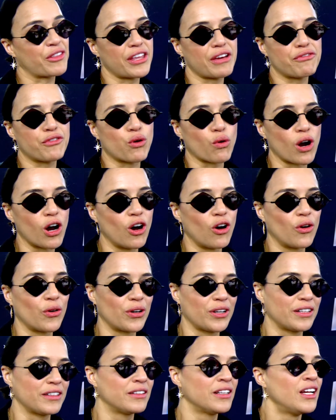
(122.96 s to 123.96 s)
they've grown.
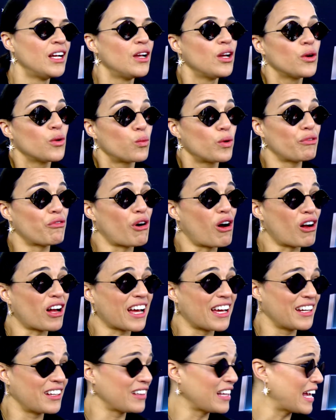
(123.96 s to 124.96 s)
And we've all
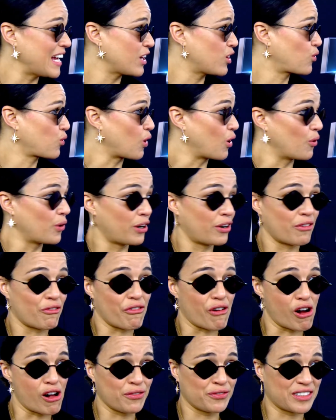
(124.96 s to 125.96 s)
kind of like grown and
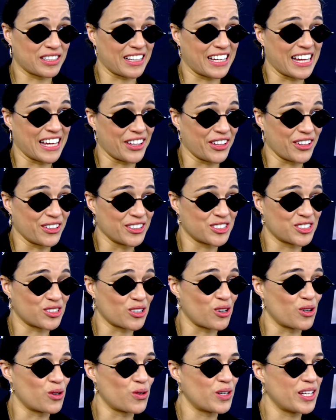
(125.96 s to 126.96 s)
evolved together.
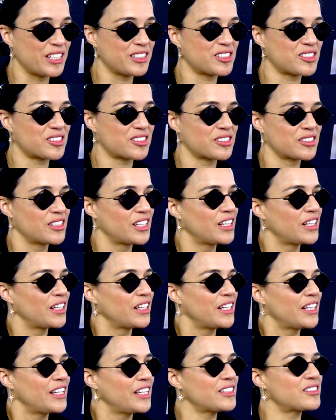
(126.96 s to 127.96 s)
So it's
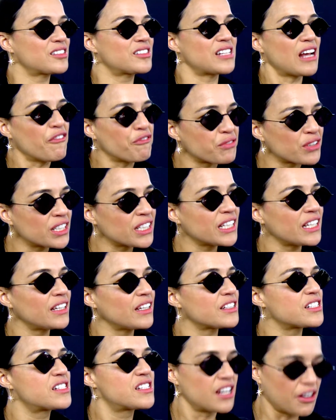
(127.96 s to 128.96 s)
definitely
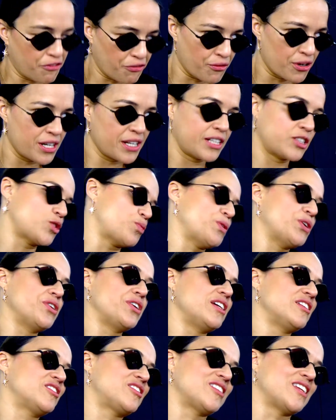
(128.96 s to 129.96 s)
a different
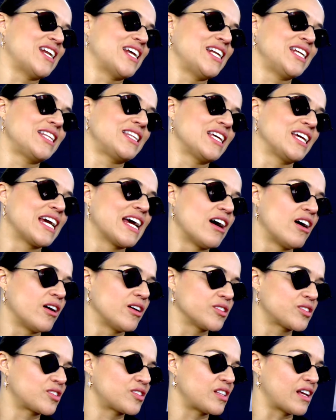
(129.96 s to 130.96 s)
experience than anything
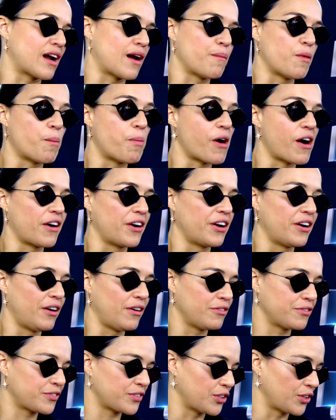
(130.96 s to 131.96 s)
else that I'm a part
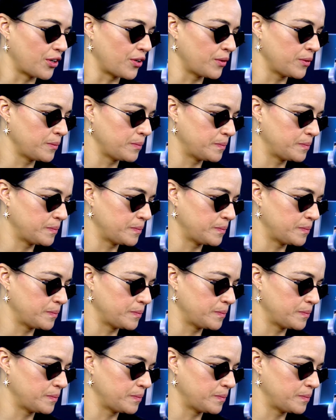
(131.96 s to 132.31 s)
of, you know?